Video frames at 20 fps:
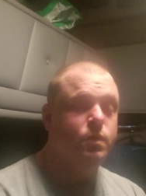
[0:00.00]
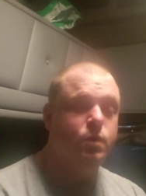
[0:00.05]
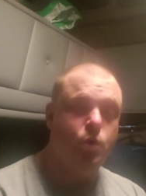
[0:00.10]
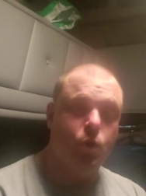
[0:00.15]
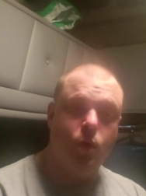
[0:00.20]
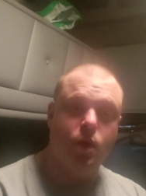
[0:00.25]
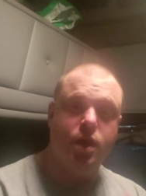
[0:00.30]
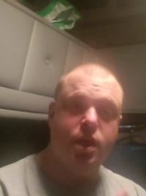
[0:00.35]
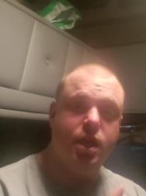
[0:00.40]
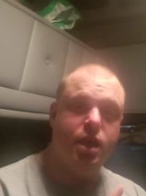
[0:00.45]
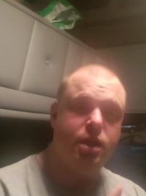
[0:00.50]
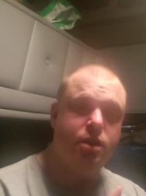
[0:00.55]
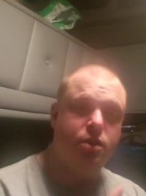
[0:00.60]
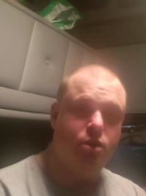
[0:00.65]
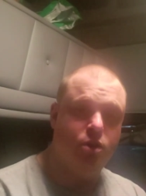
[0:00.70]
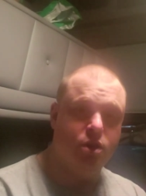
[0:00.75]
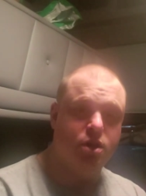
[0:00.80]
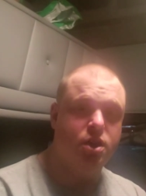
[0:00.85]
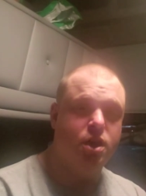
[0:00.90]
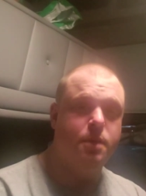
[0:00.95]
Go ahead,
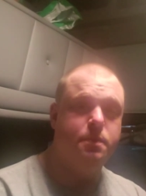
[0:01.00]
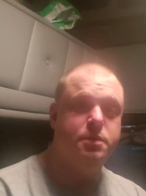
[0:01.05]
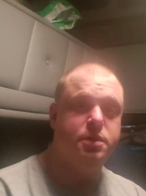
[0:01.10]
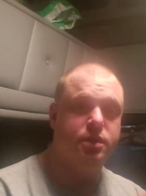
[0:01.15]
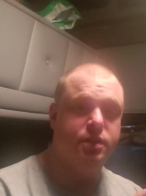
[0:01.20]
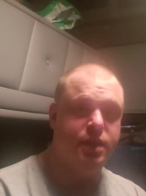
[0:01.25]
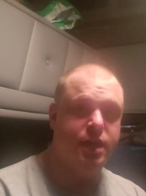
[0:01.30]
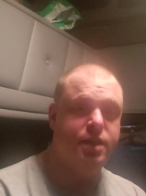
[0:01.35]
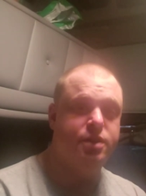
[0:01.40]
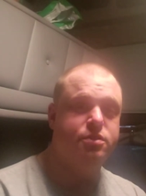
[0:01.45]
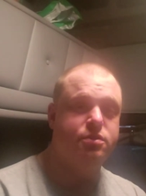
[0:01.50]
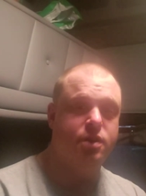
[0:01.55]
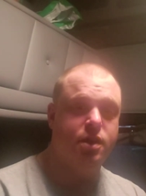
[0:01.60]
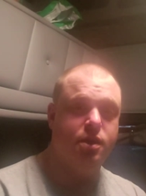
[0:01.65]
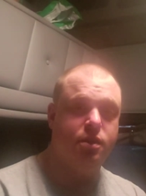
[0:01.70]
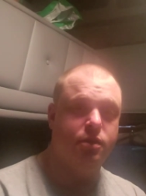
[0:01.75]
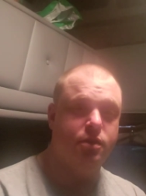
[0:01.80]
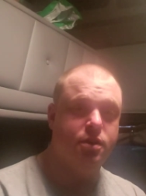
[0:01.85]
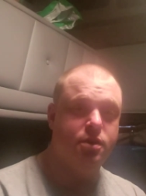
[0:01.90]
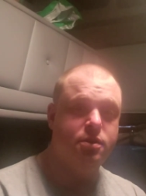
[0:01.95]
hook up to that
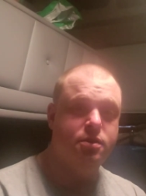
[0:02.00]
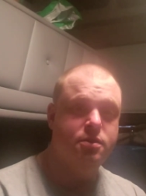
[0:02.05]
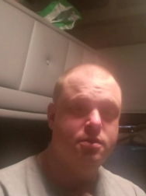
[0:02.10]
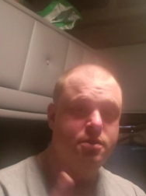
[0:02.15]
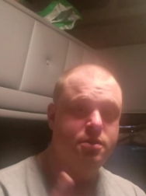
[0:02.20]
trailer,